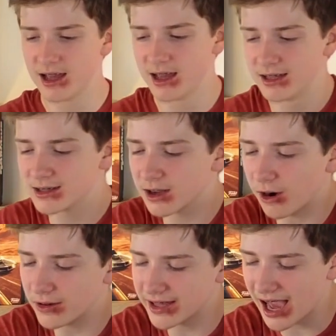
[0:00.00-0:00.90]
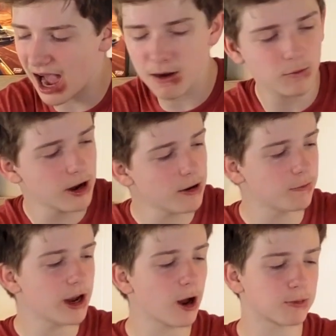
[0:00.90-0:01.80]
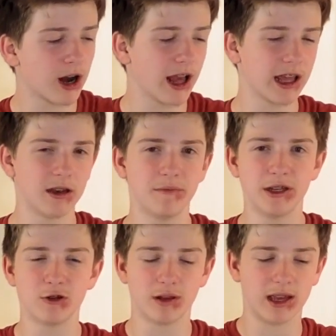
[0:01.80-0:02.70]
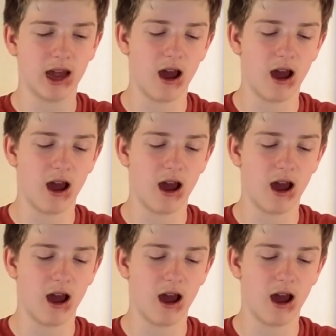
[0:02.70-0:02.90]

So, yeah, we are probably going to be doing